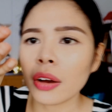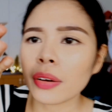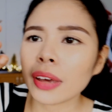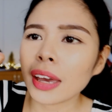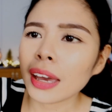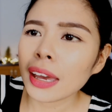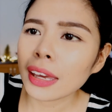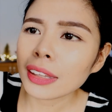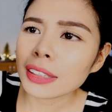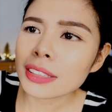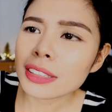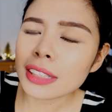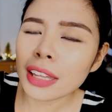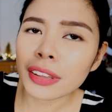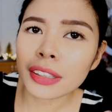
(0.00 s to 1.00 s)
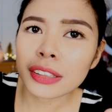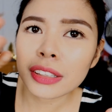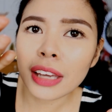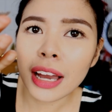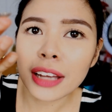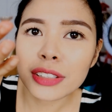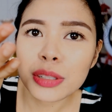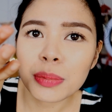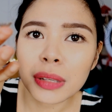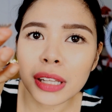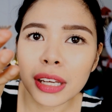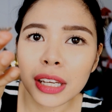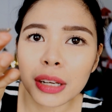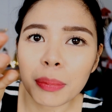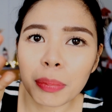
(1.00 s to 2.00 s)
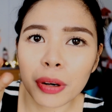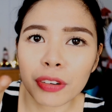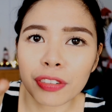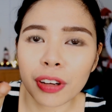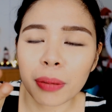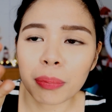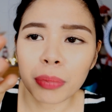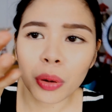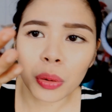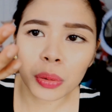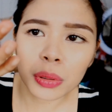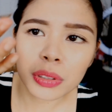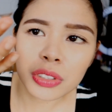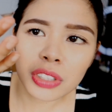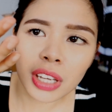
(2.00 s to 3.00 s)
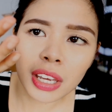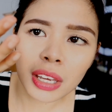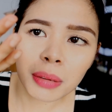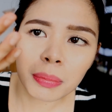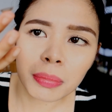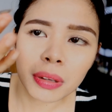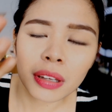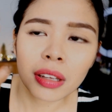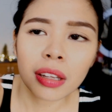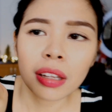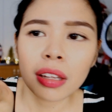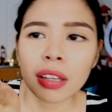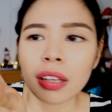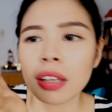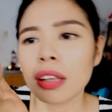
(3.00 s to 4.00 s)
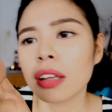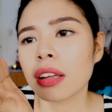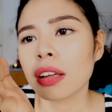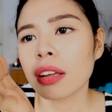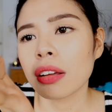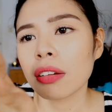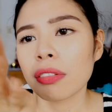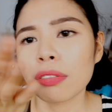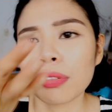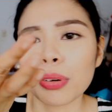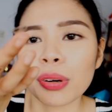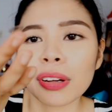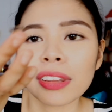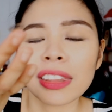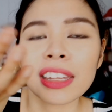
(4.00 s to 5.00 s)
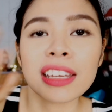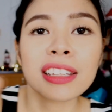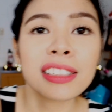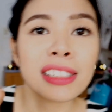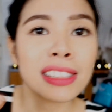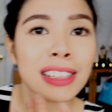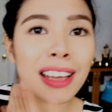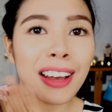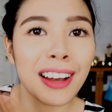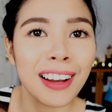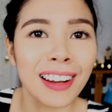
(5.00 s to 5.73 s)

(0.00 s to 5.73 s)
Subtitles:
Okay, they said that it has to be like in a perfect bowl shape for this.